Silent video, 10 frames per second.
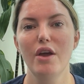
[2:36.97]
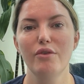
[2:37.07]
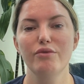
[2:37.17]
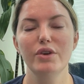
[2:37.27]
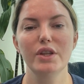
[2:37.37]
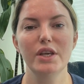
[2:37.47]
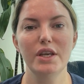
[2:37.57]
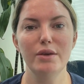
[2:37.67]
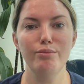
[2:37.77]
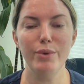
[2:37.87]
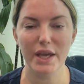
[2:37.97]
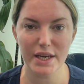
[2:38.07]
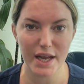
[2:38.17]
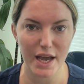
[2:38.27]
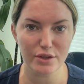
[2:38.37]
really big
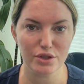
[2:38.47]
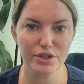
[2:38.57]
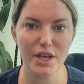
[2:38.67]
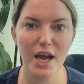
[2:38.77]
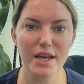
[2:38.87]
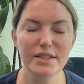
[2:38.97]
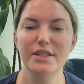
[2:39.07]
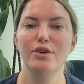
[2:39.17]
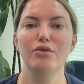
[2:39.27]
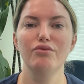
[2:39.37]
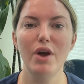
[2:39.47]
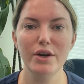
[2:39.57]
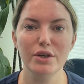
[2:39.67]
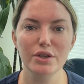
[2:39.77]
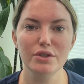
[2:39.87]
into exercise, that are
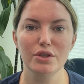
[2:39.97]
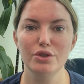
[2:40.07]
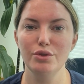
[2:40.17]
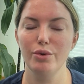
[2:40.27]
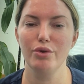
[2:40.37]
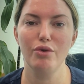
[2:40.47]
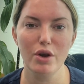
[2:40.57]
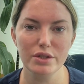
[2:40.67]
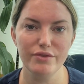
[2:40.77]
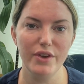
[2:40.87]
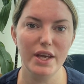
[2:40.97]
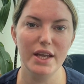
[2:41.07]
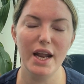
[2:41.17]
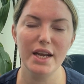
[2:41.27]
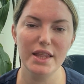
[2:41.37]
runners or doing CrossFit,
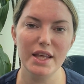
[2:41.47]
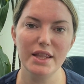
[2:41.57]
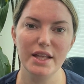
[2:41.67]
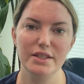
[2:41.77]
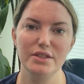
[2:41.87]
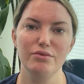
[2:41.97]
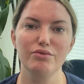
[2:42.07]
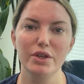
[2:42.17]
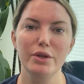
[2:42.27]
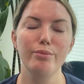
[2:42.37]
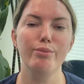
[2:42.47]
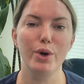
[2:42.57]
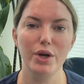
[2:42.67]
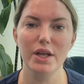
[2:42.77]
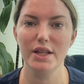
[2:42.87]
anything that's really
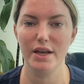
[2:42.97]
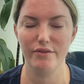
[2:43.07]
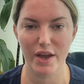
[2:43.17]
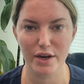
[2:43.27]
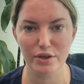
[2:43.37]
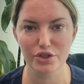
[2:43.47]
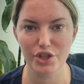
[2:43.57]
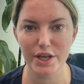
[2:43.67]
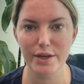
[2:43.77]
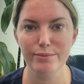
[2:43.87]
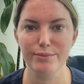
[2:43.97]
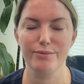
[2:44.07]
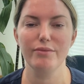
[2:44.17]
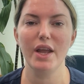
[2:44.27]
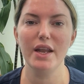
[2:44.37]
burning a lot of energy
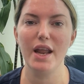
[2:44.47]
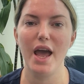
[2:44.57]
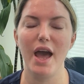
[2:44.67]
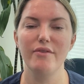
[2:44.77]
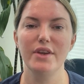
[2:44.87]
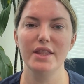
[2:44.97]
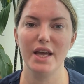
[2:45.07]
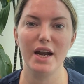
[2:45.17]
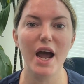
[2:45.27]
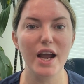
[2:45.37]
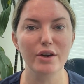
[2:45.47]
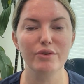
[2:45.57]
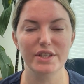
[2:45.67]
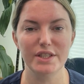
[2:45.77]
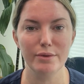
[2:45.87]
and having that higher
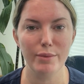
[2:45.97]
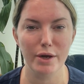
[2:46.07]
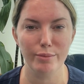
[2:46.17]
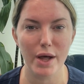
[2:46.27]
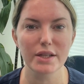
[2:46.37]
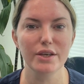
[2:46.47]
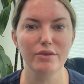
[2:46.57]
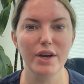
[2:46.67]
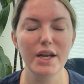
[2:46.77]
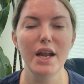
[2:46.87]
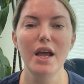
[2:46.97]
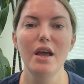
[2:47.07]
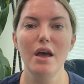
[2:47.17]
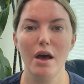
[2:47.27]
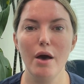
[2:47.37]
resting metabolic rate,
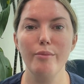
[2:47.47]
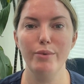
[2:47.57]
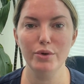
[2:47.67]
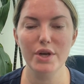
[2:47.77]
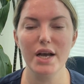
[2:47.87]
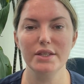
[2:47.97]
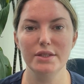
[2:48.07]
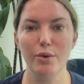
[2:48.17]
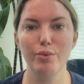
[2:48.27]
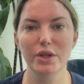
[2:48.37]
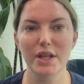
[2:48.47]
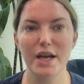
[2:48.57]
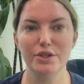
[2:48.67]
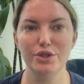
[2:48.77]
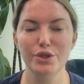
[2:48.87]
Botox will
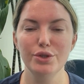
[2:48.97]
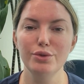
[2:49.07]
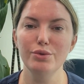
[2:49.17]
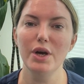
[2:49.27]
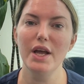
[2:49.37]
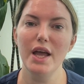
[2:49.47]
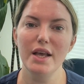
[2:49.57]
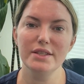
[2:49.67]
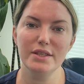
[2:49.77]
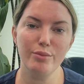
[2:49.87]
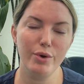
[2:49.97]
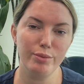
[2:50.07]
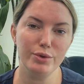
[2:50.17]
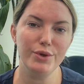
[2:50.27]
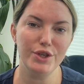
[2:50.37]
last you somewhere
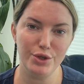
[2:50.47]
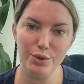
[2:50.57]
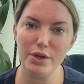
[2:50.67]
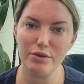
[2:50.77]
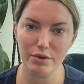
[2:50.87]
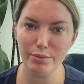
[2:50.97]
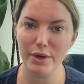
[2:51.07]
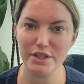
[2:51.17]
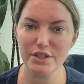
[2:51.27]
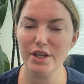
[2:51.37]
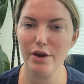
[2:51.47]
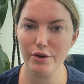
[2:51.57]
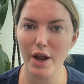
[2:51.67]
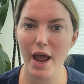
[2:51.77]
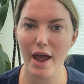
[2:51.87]
between 2 to 3 months
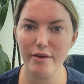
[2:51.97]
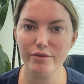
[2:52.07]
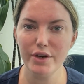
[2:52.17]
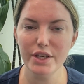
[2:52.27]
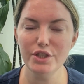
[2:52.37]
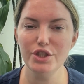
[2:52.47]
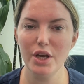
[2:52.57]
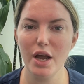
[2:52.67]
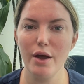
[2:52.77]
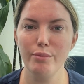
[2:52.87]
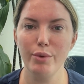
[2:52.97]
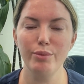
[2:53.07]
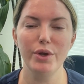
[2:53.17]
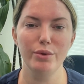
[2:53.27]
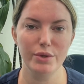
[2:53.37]
on average, but
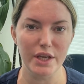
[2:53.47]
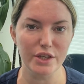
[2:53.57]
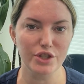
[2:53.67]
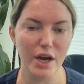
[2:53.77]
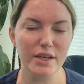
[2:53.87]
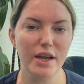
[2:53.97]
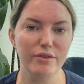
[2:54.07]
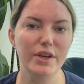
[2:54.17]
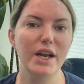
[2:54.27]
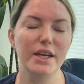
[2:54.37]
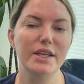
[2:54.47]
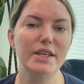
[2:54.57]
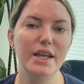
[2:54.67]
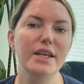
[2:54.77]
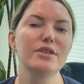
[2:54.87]
we only inject every 90
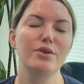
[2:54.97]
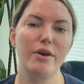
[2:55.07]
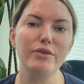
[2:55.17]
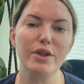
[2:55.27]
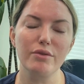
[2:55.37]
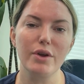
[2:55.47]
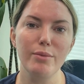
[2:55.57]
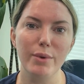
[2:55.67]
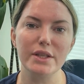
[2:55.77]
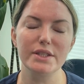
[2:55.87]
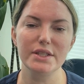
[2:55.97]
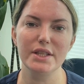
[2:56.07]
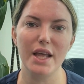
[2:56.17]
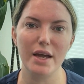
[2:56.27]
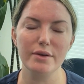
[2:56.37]
days or every 3 months
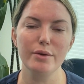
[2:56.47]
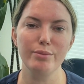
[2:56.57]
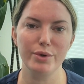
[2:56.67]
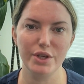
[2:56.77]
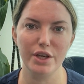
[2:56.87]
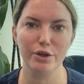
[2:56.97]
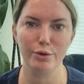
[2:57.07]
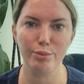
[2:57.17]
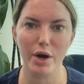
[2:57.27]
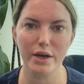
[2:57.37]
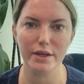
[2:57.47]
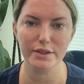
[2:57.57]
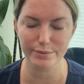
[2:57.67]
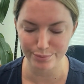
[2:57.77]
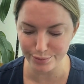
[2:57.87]
that particular
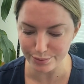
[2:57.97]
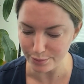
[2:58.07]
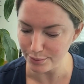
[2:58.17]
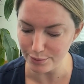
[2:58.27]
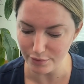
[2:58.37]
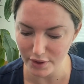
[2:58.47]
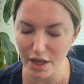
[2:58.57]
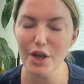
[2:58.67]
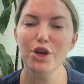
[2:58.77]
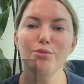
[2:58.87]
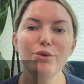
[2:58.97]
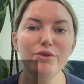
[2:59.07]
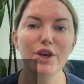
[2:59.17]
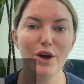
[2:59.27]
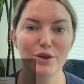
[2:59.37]
product.
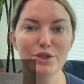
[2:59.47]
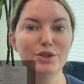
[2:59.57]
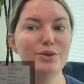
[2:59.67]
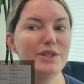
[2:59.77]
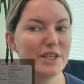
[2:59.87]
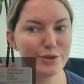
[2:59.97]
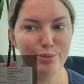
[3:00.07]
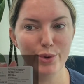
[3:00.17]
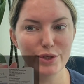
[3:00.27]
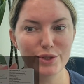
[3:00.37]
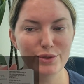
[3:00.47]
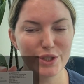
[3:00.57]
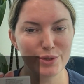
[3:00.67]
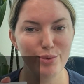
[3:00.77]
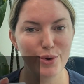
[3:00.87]
Moving on to Dysport. So
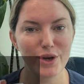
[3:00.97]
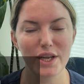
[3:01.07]
Dysport